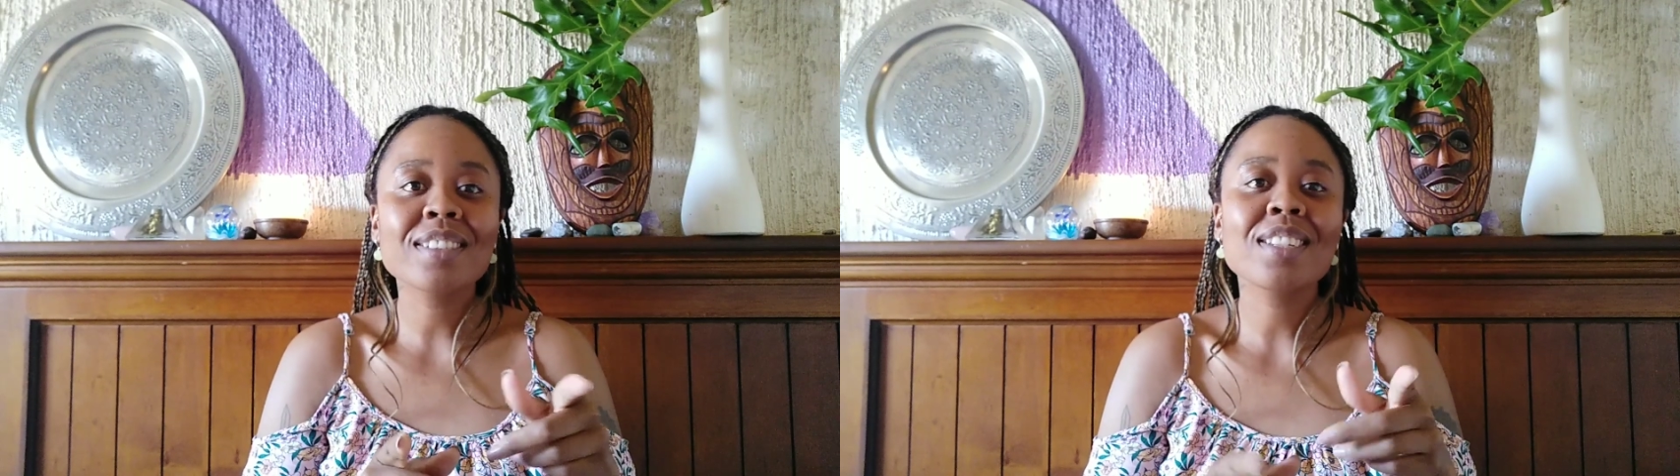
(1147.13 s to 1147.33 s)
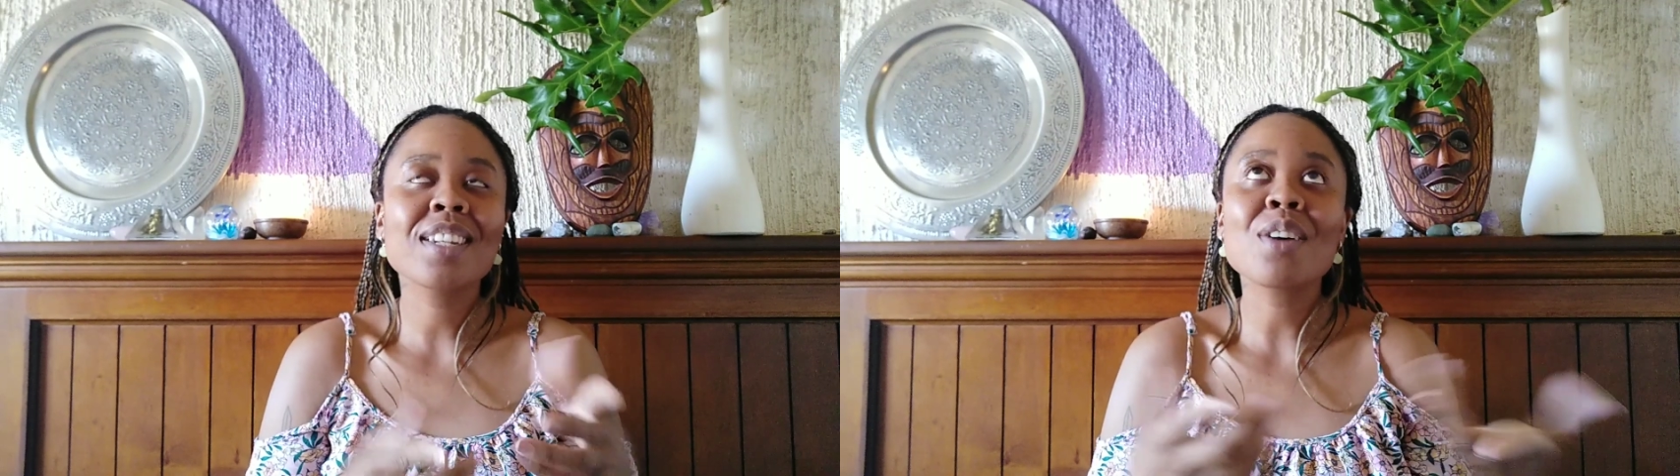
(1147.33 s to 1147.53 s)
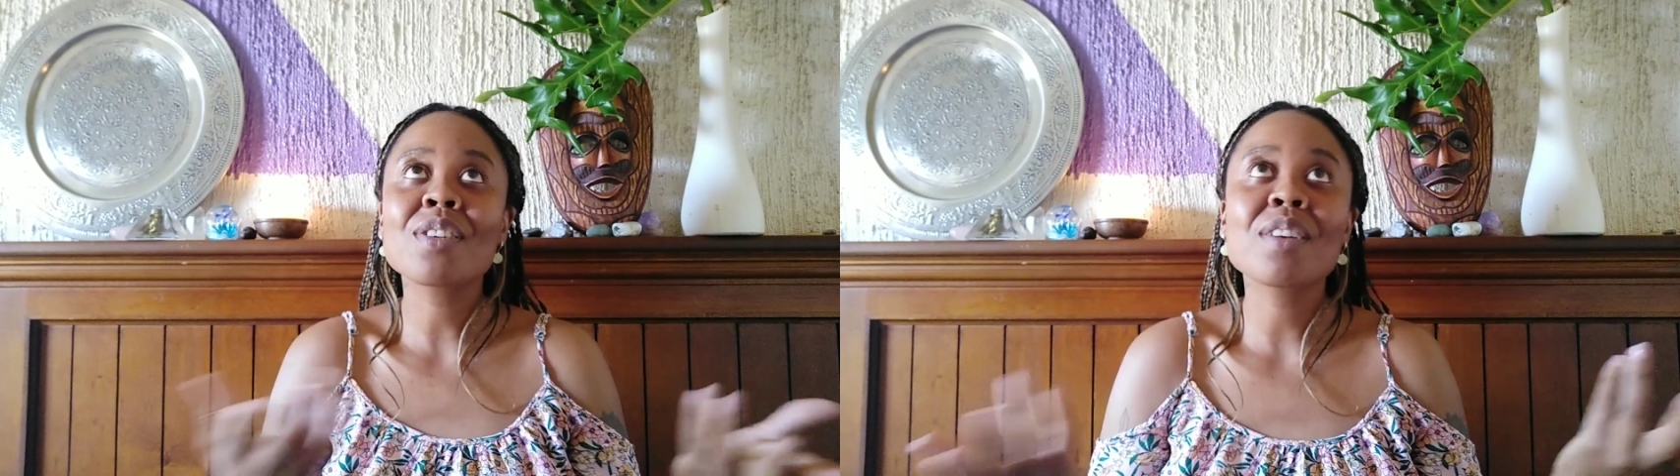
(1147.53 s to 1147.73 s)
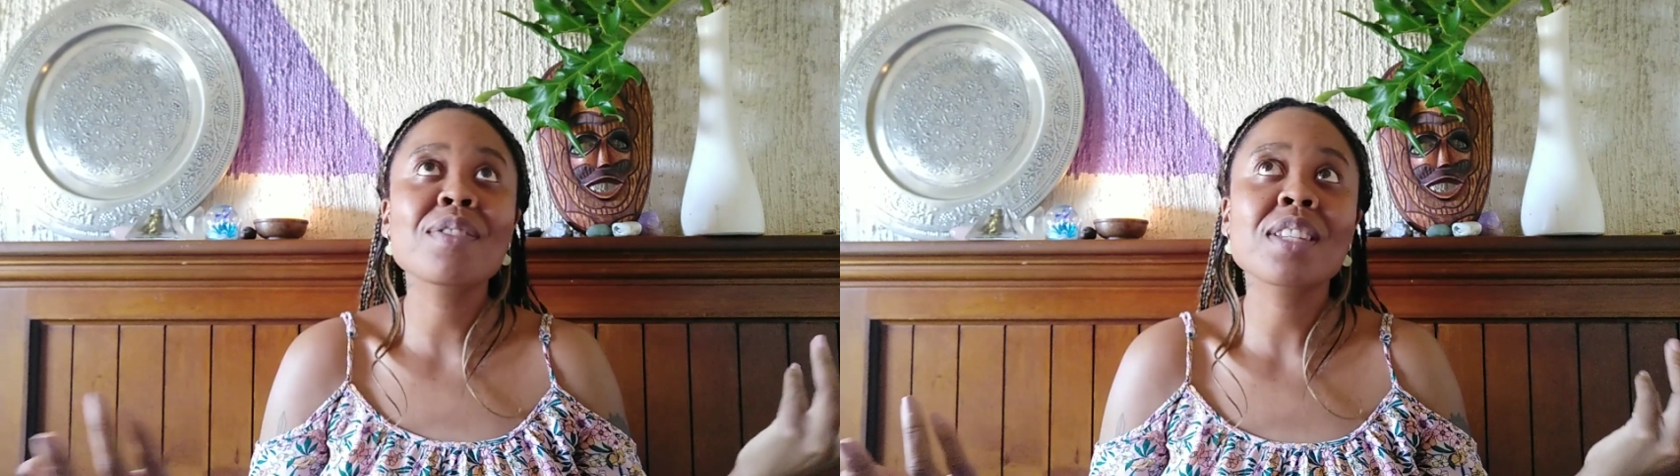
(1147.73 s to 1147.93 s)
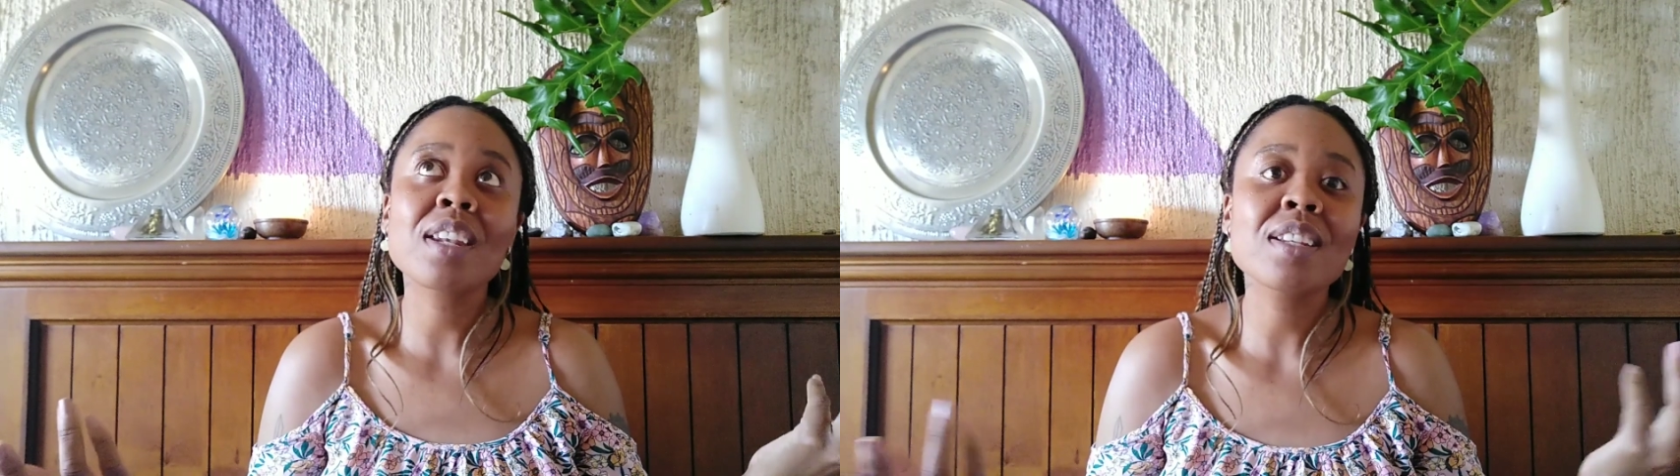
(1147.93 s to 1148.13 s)
Now that I've
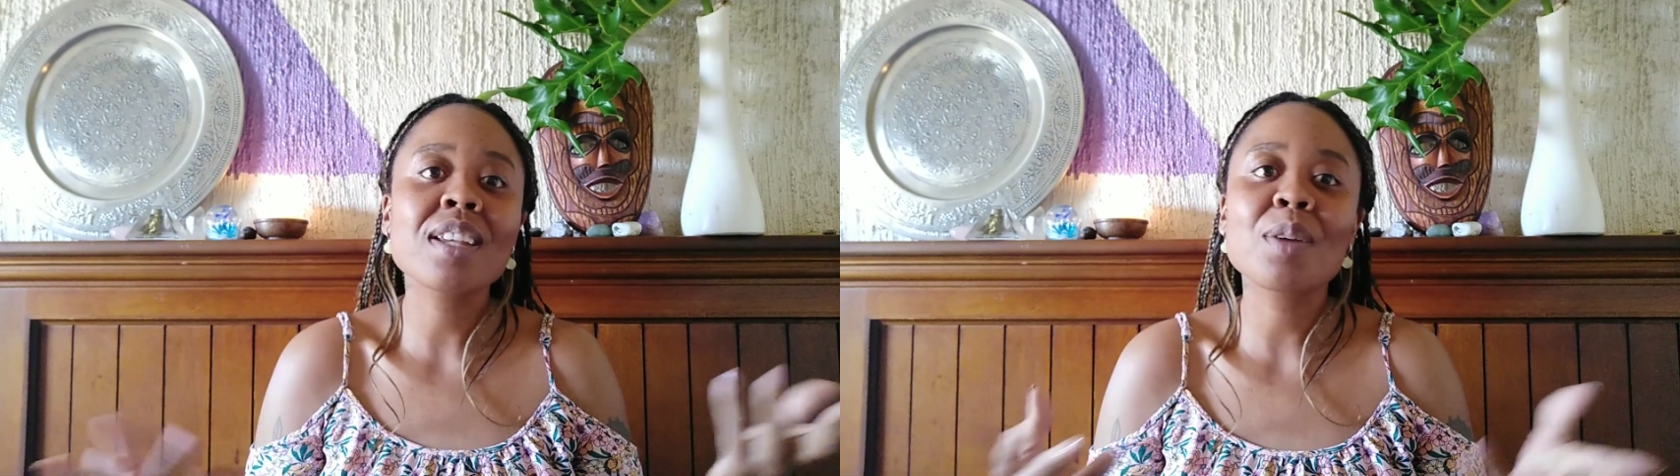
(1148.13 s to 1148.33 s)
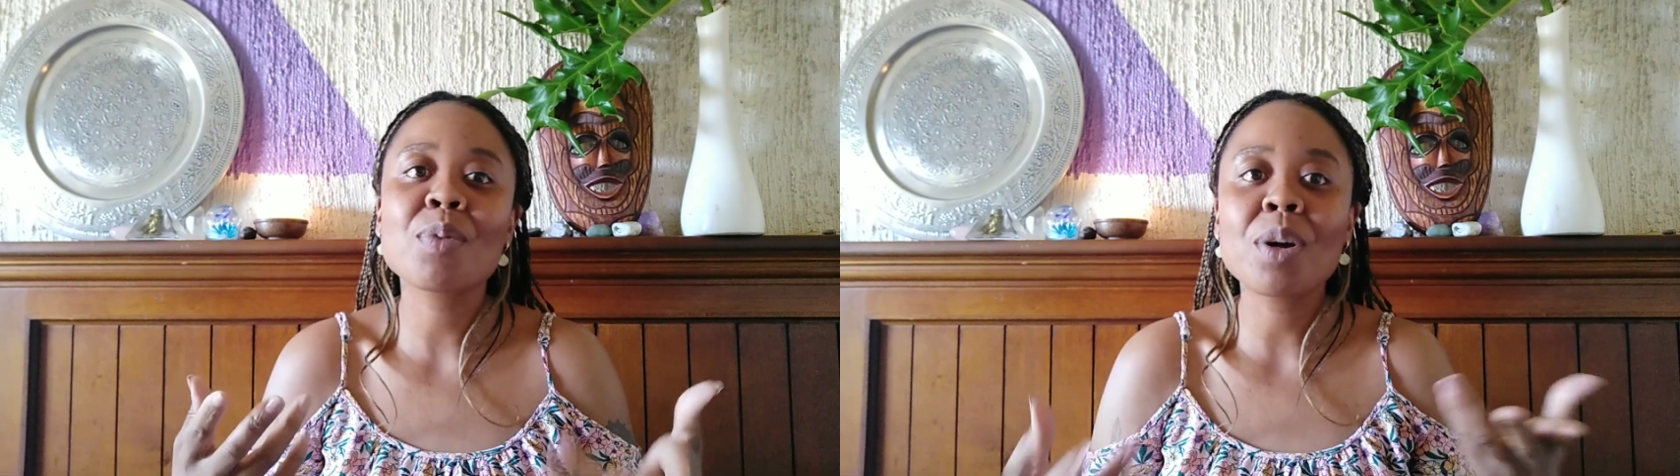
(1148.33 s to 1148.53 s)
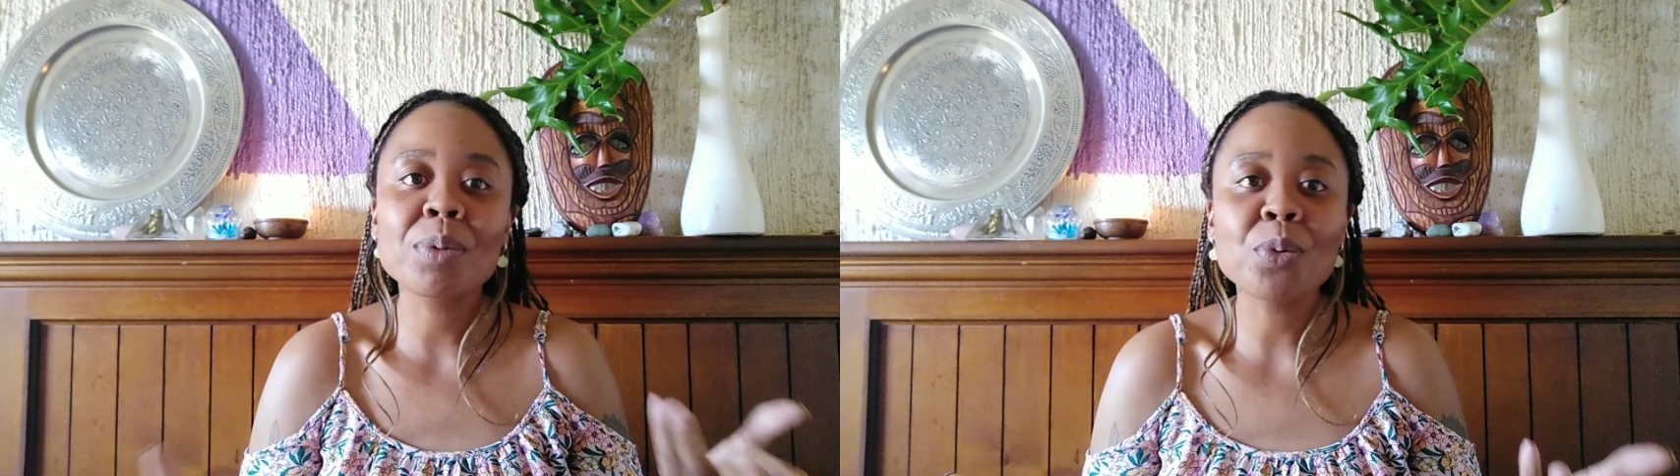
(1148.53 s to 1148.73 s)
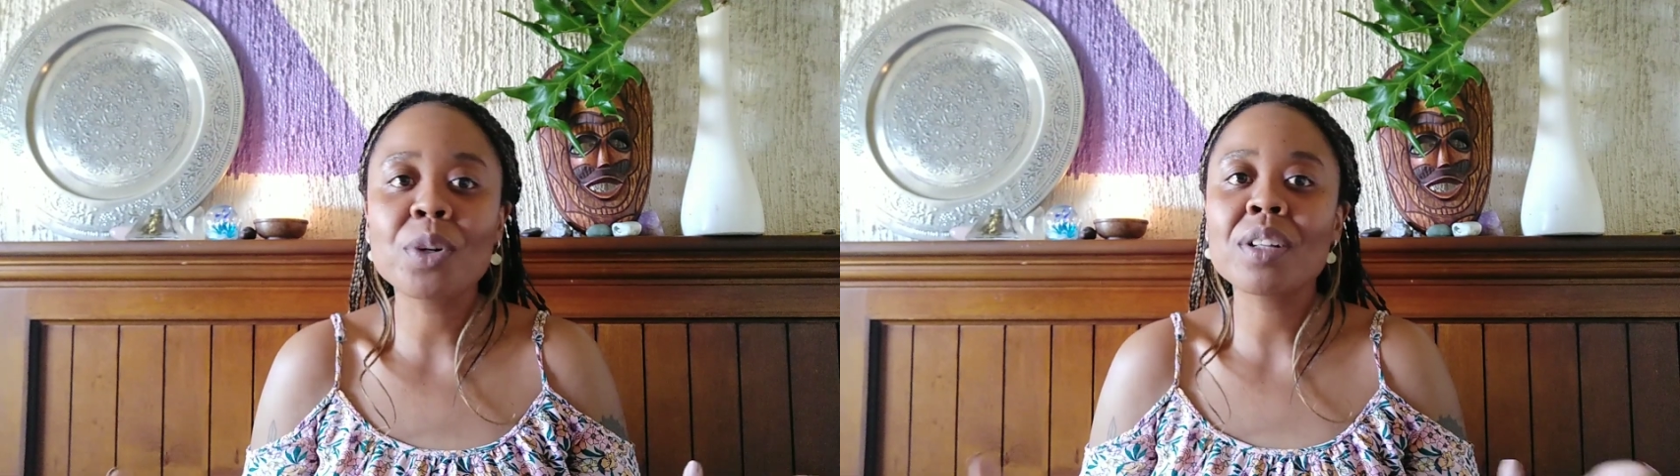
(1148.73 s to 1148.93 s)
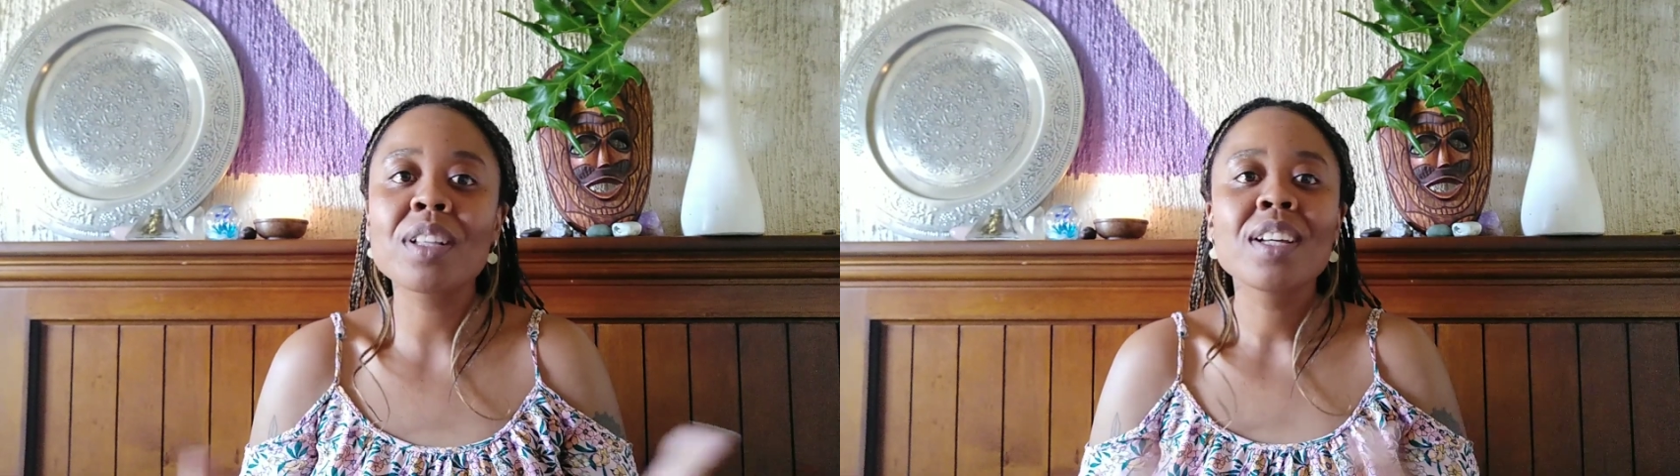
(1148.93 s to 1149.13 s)
said it, I probably
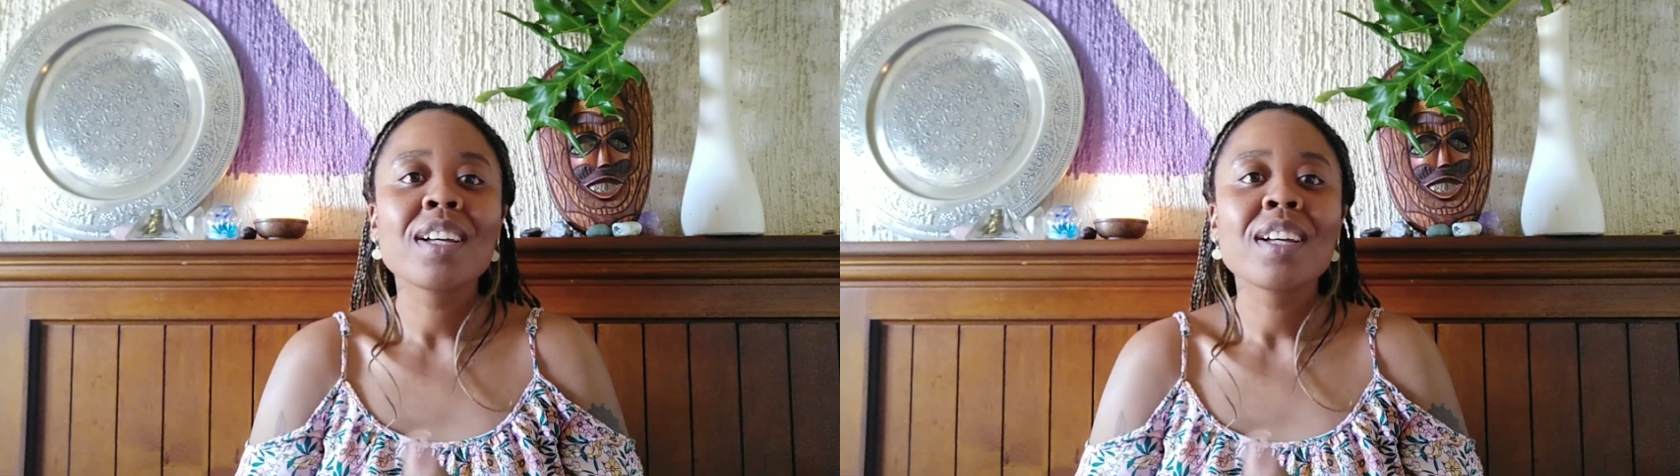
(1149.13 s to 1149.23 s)
will.